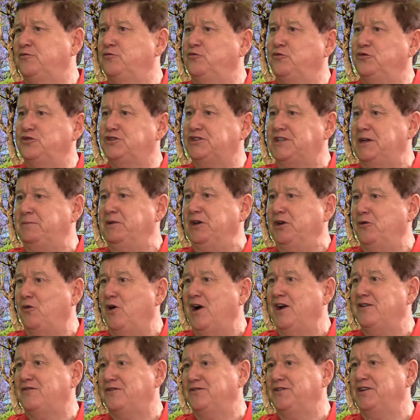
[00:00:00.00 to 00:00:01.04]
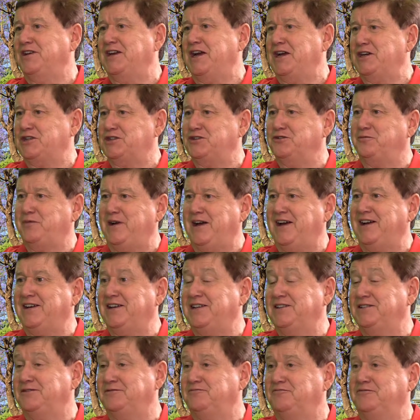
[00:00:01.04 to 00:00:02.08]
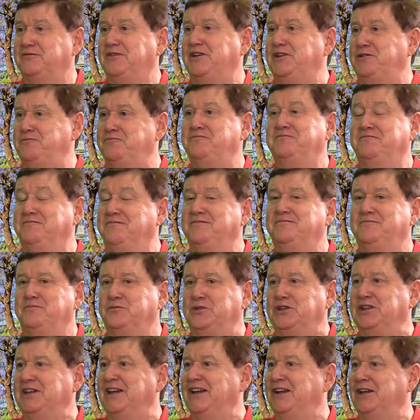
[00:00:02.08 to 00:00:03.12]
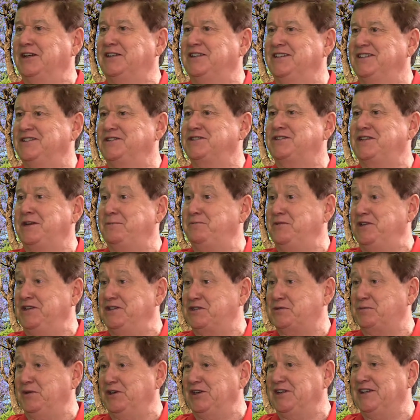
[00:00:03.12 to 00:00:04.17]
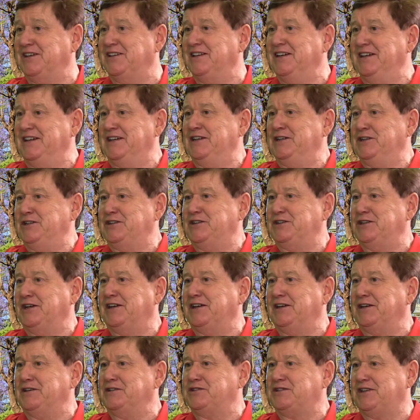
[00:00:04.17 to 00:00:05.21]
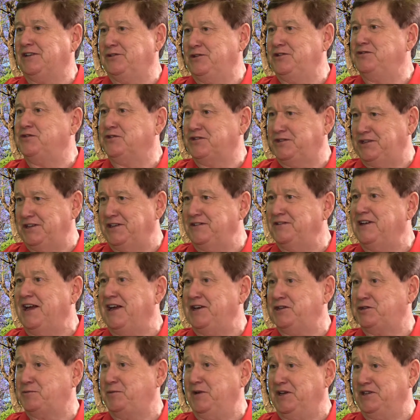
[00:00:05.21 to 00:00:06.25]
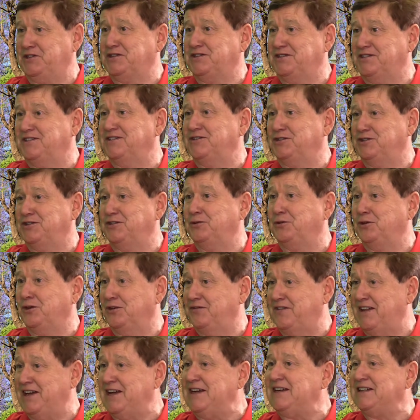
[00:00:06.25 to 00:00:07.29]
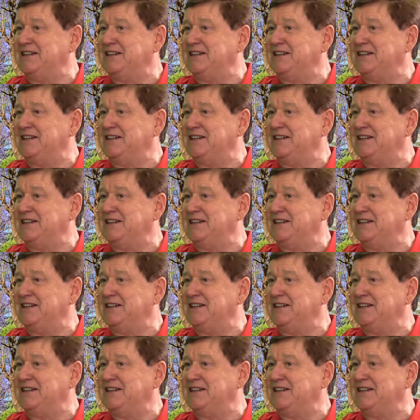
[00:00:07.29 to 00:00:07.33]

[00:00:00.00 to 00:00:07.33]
stepping away from the National Party and then being elected as Deputy Speaker. So interesting aspects to all of that.